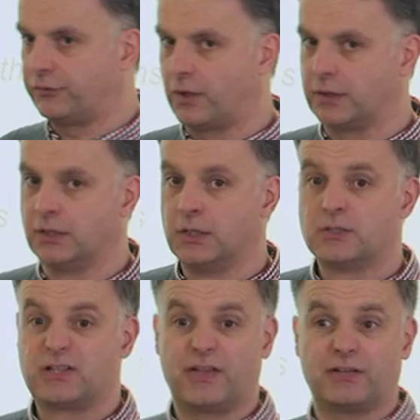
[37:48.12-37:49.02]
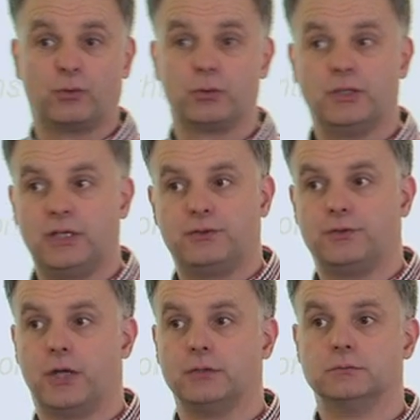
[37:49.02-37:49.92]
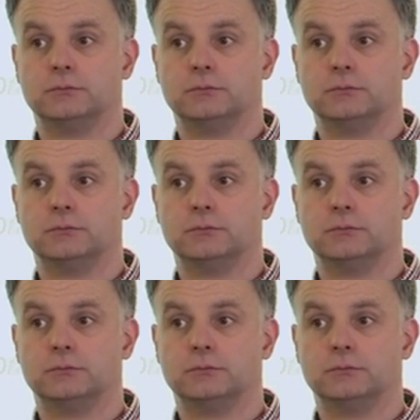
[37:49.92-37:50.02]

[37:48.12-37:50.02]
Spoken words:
site that that's all you need to do.